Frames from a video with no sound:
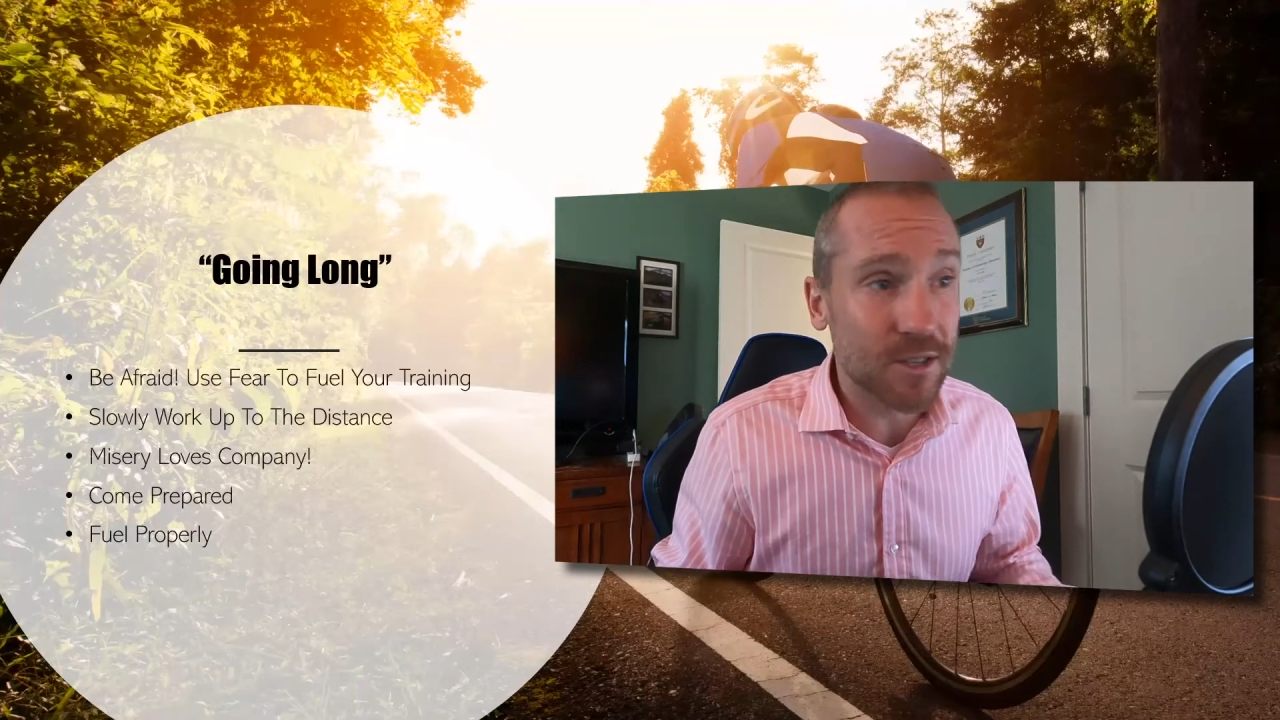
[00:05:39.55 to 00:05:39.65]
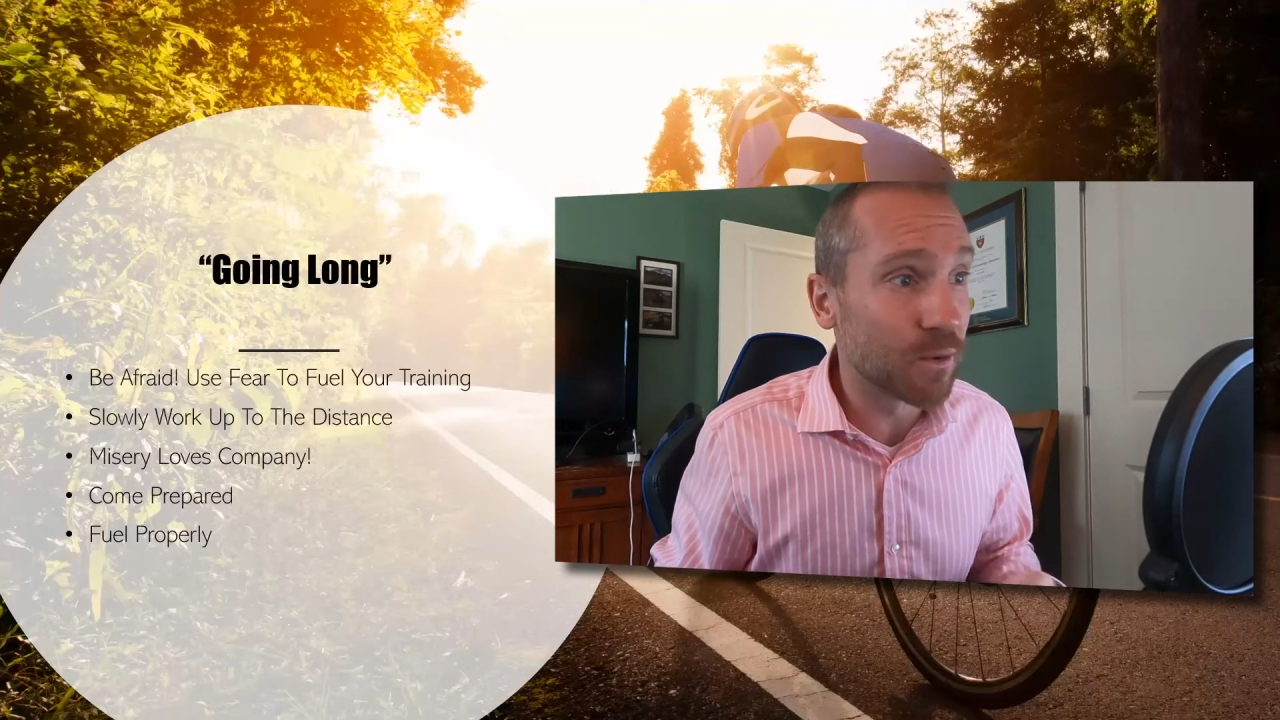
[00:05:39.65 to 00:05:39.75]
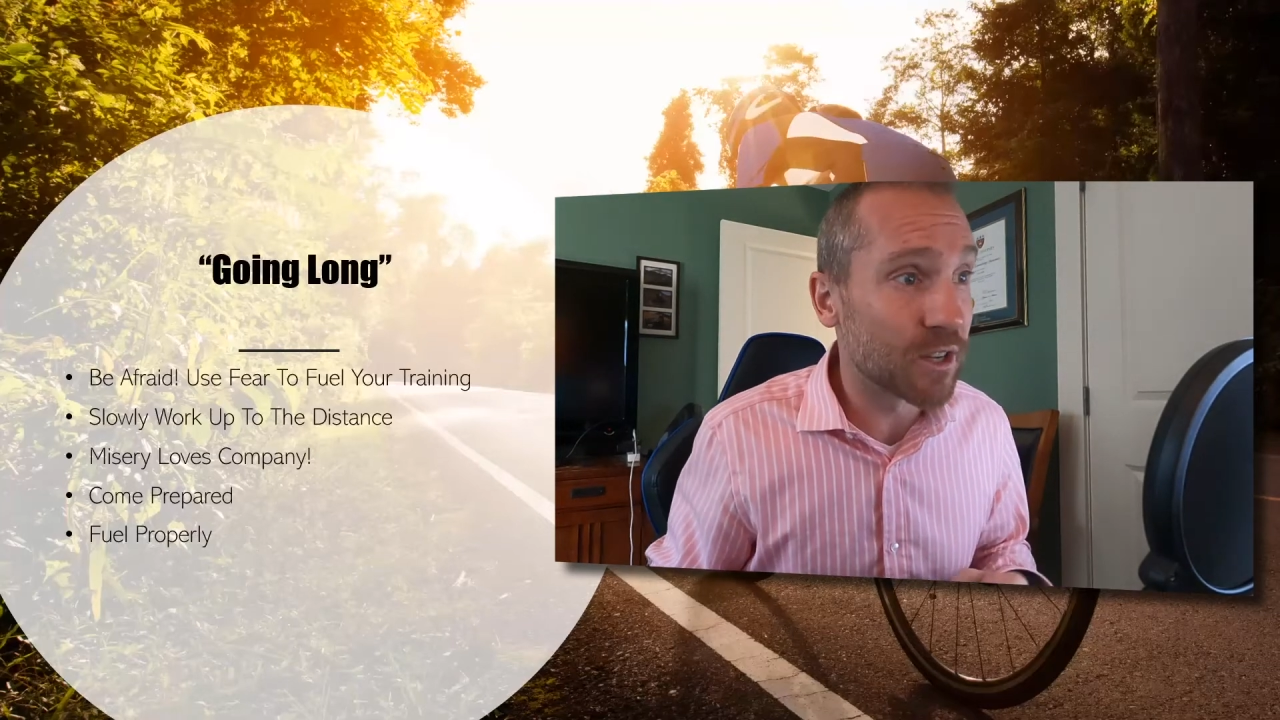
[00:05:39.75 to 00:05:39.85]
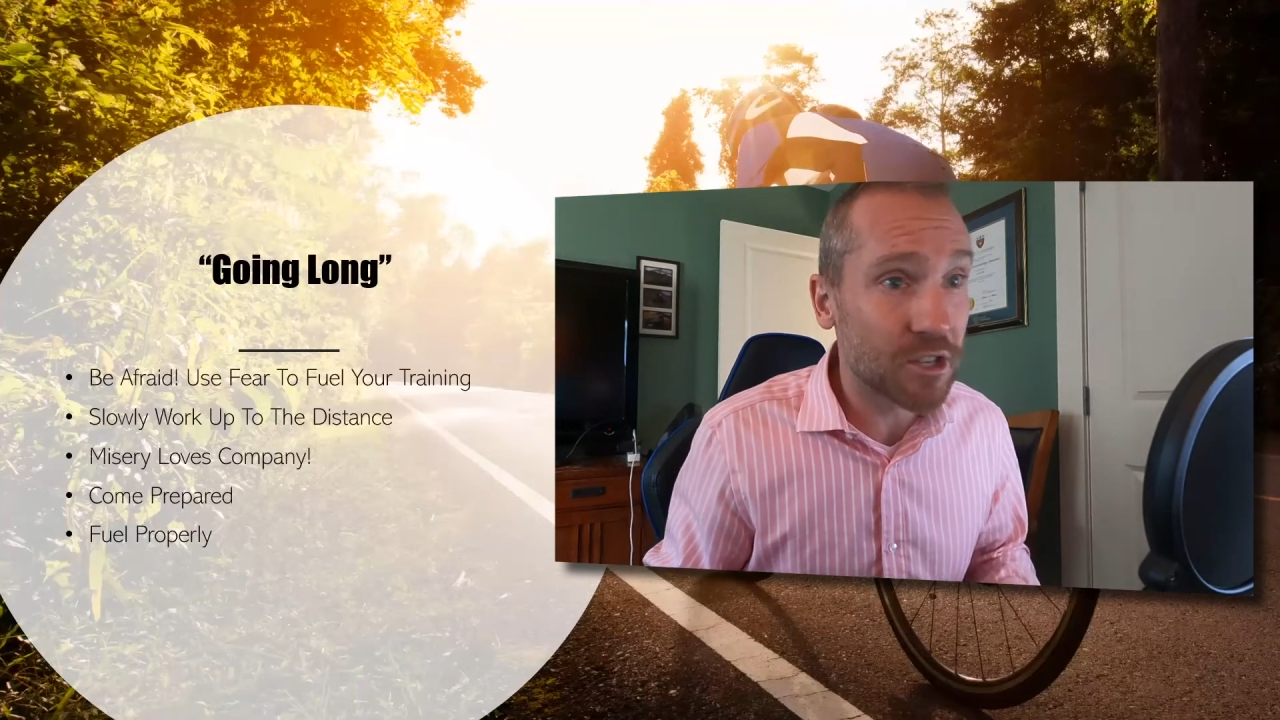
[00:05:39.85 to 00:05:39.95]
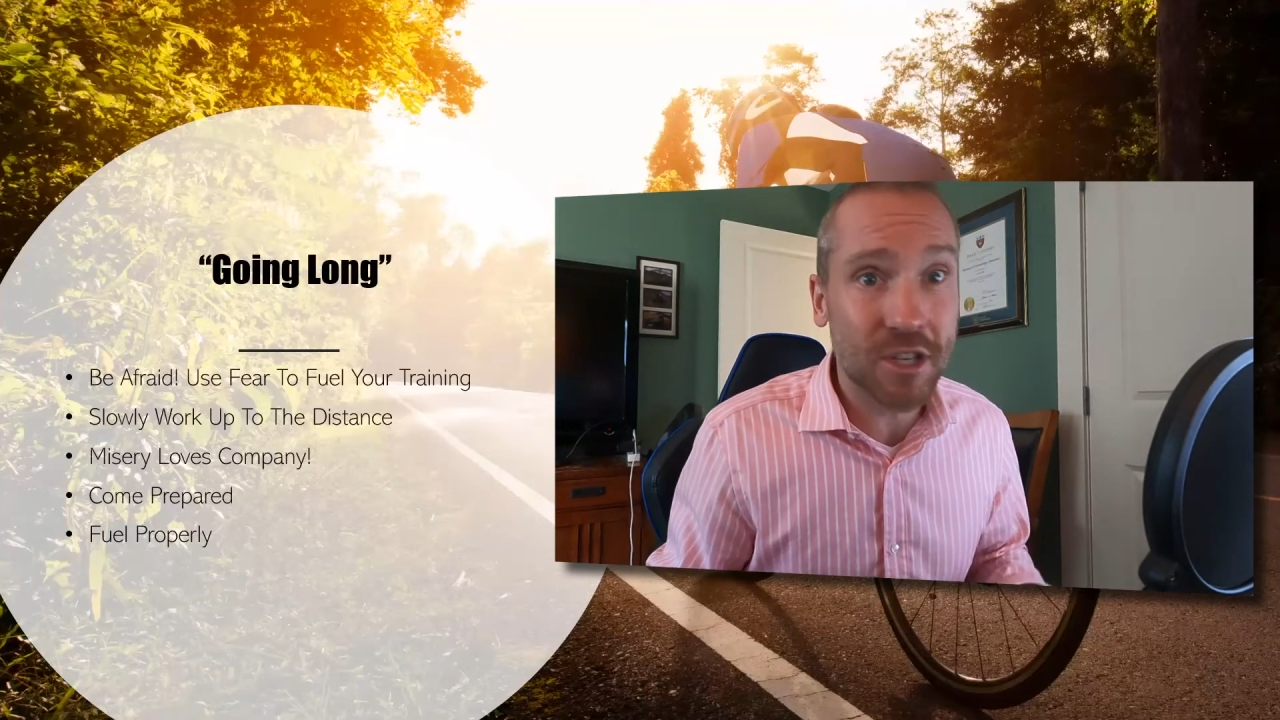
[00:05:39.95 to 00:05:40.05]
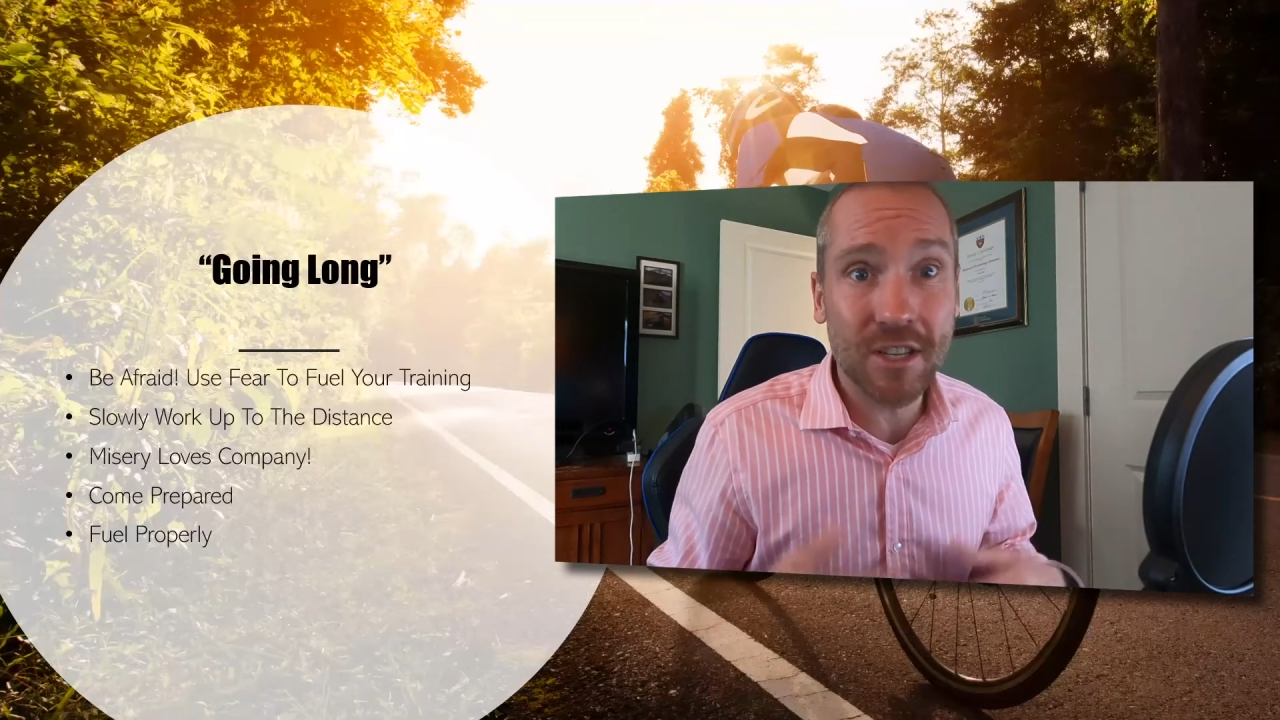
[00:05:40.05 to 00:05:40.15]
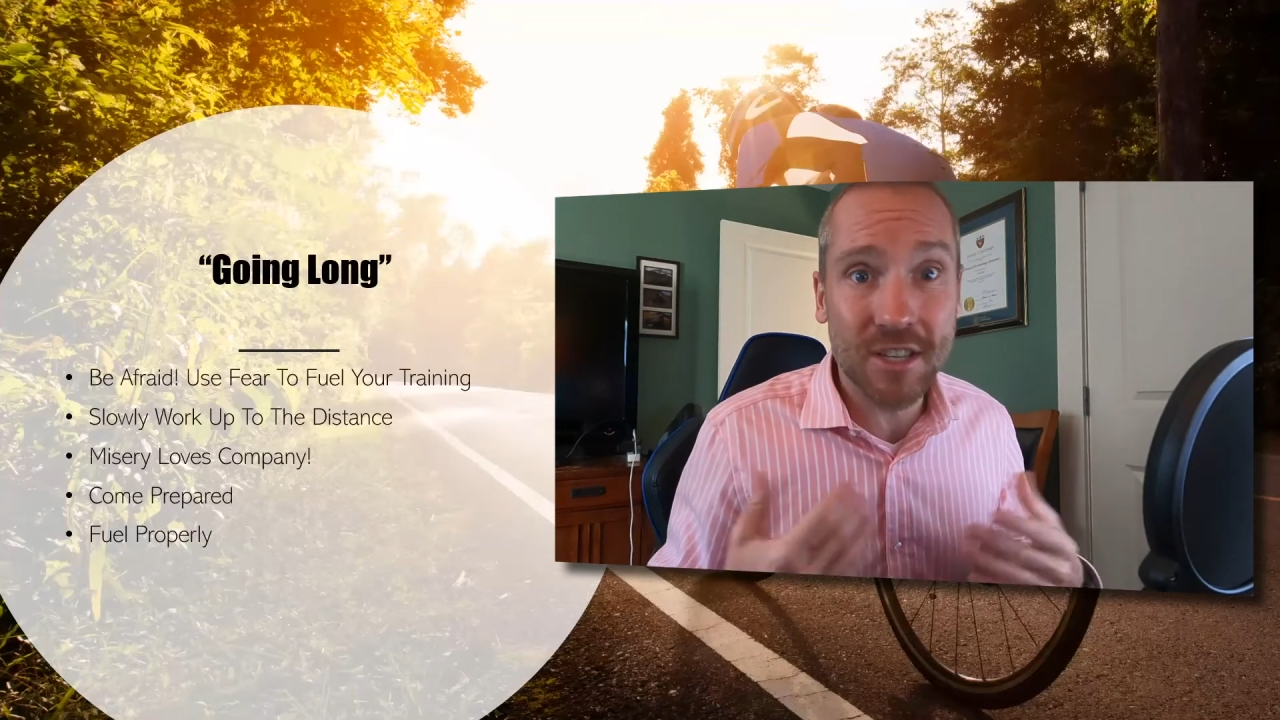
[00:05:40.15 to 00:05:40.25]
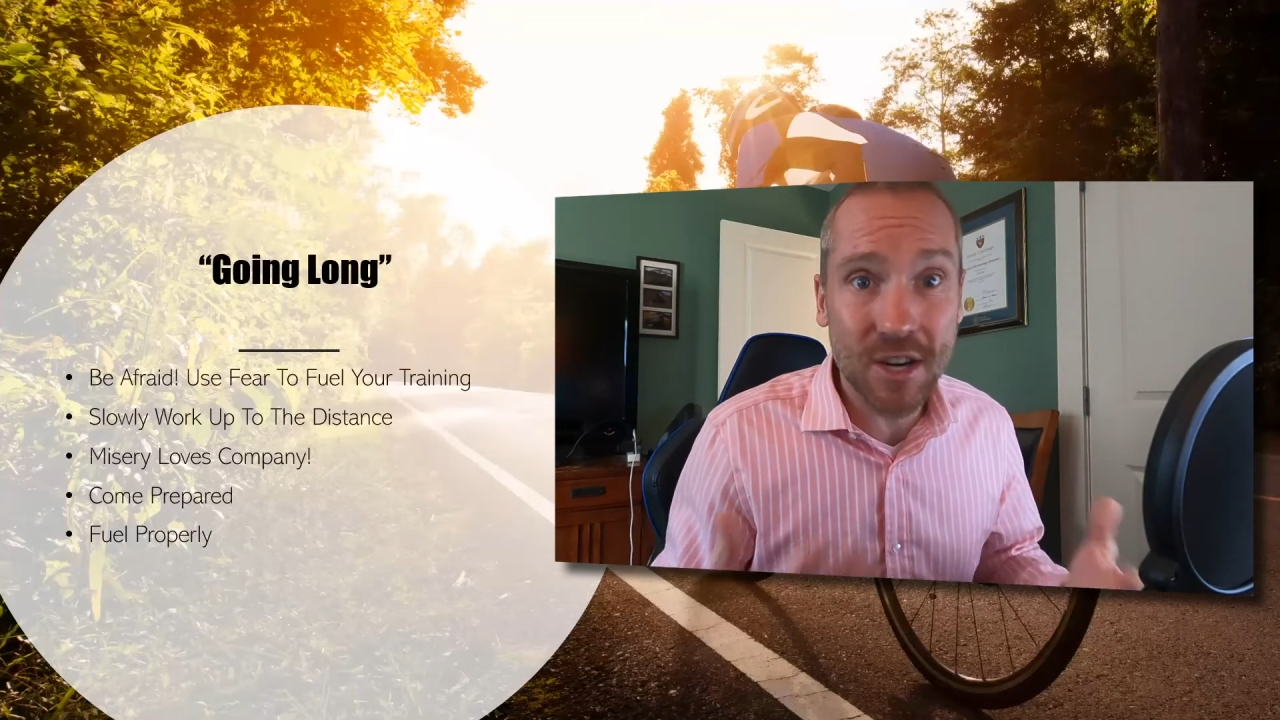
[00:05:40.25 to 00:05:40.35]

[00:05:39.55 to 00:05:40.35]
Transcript: So it's just